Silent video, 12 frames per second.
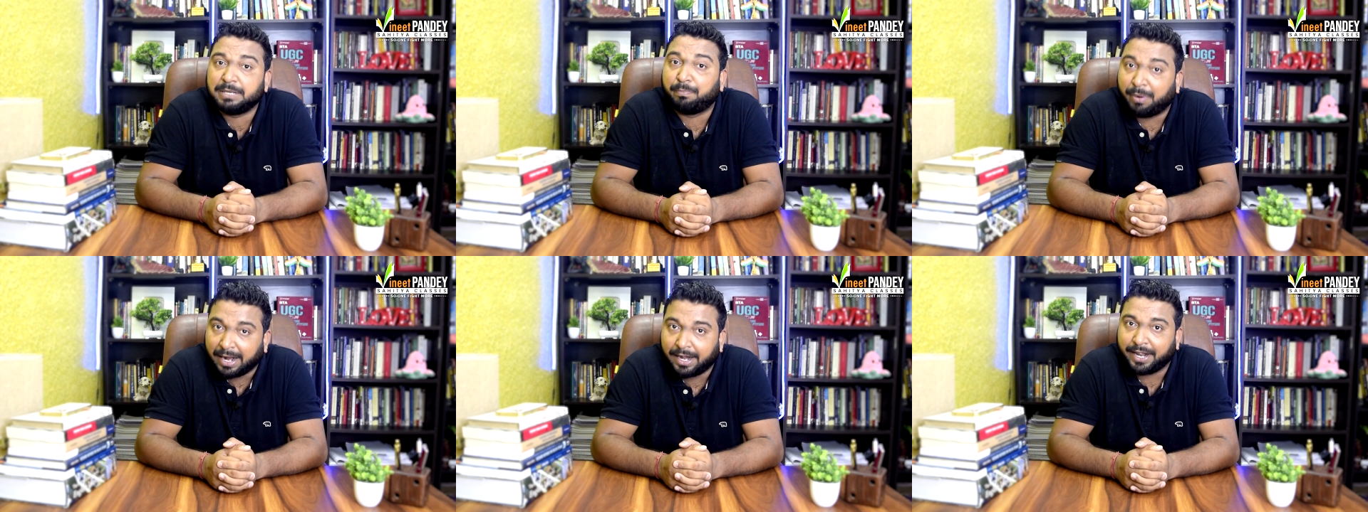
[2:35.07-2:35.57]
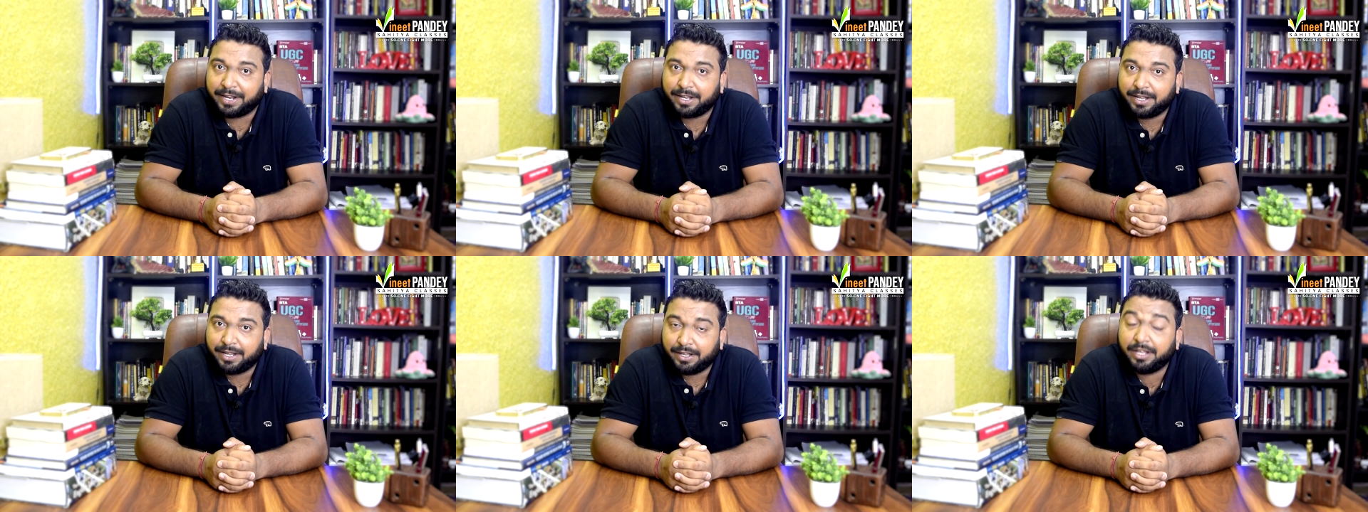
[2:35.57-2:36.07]
Bradley,
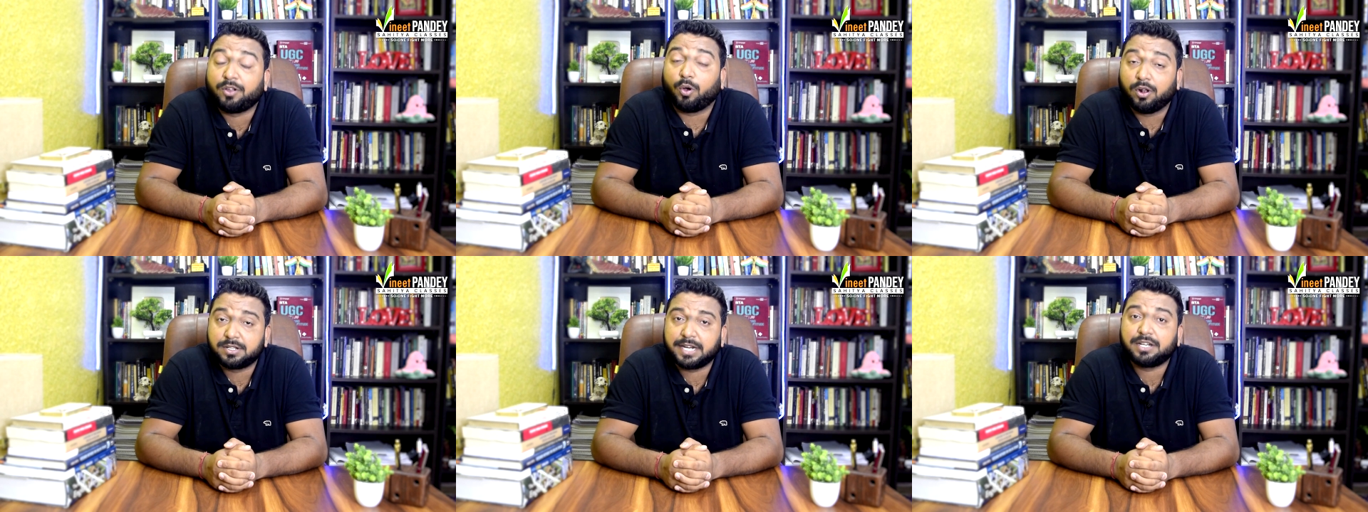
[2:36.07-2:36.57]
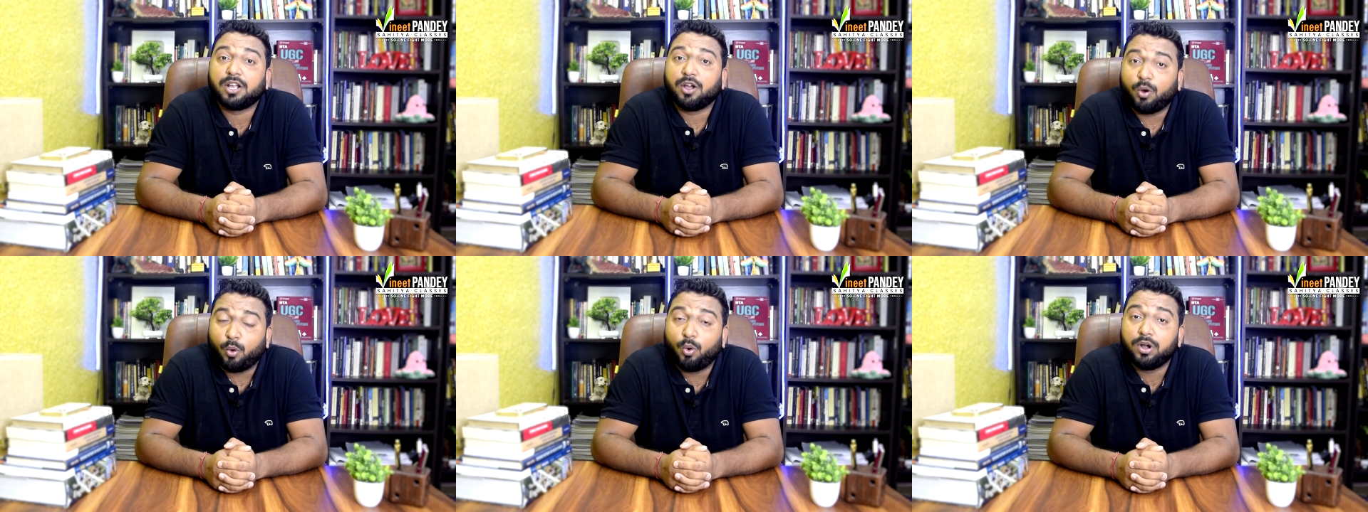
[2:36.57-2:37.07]
he calls it
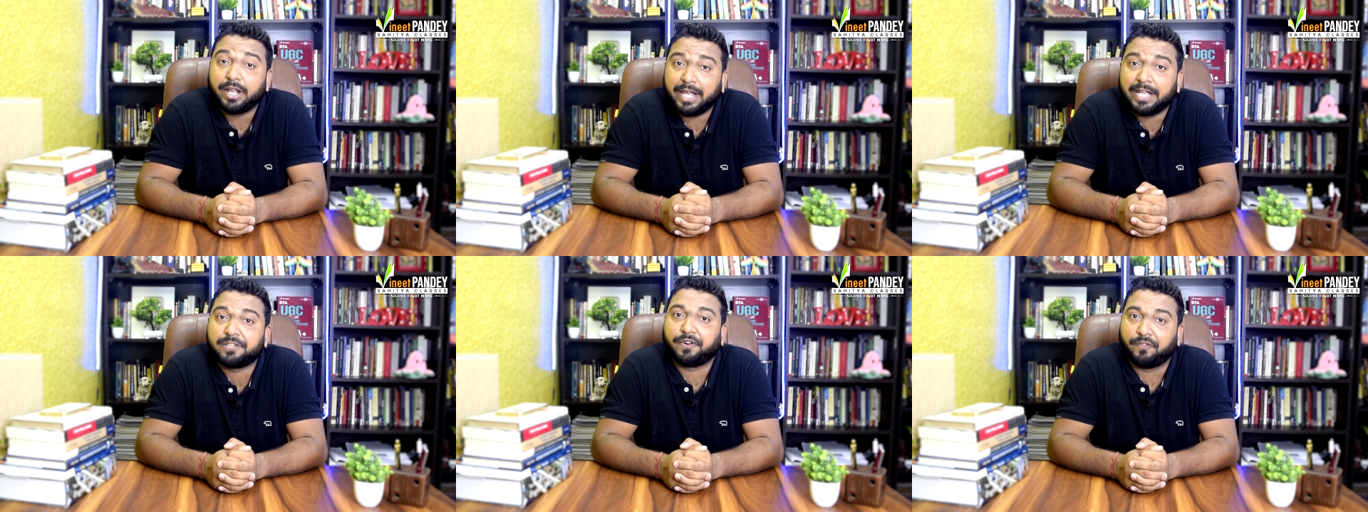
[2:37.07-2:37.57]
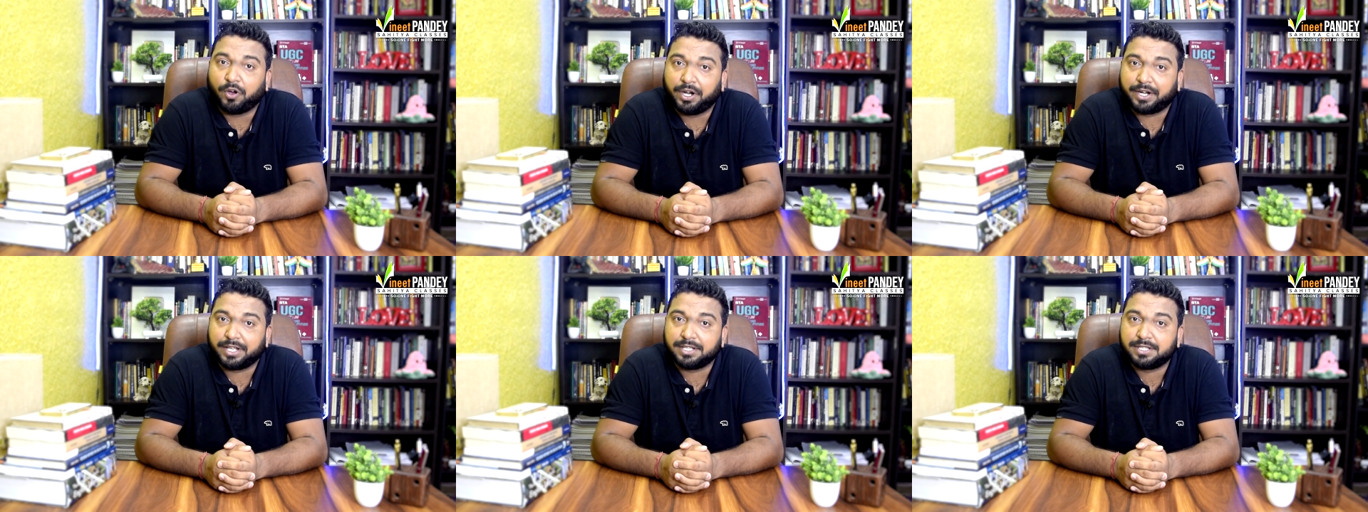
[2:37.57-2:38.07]
old age
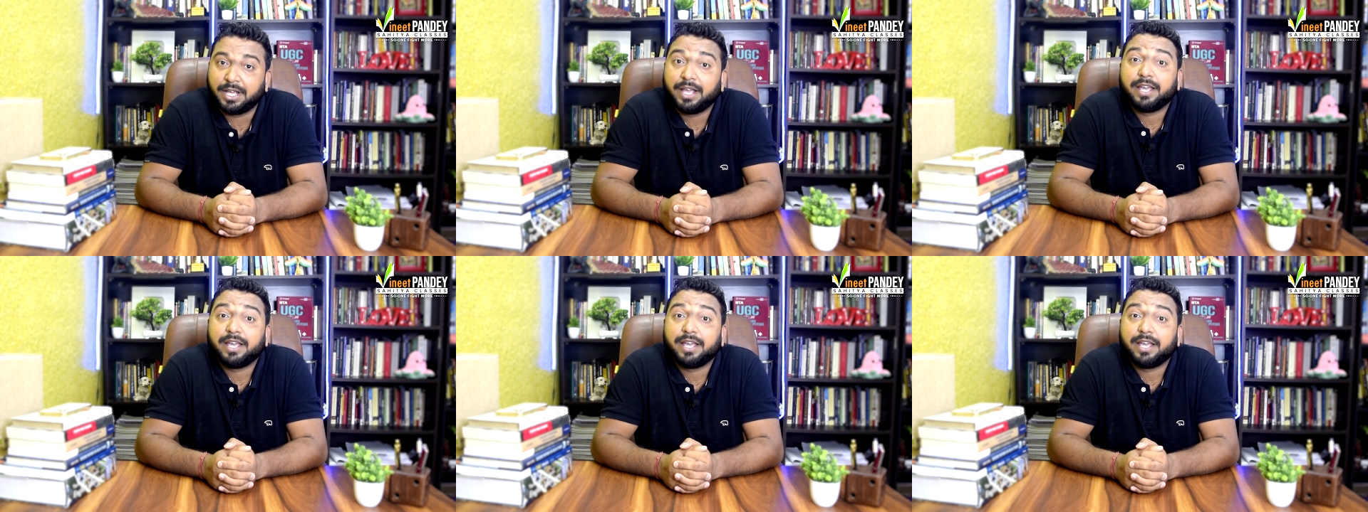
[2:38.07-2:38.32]
frivolities.